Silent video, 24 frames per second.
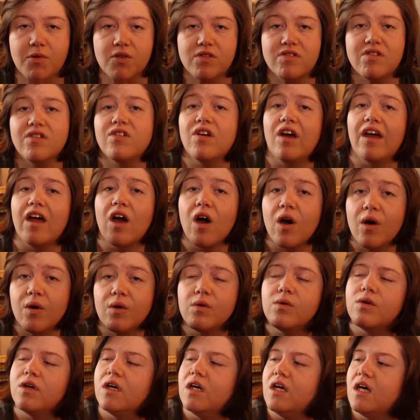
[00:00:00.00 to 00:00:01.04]
books that I
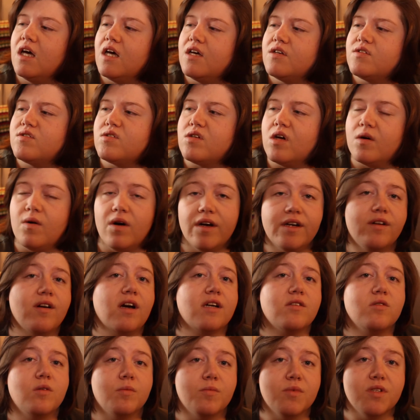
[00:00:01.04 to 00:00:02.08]
own. So I
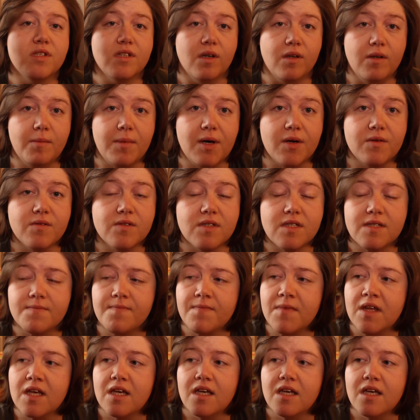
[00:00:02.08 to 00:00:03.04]
cracked on with Solar Bones.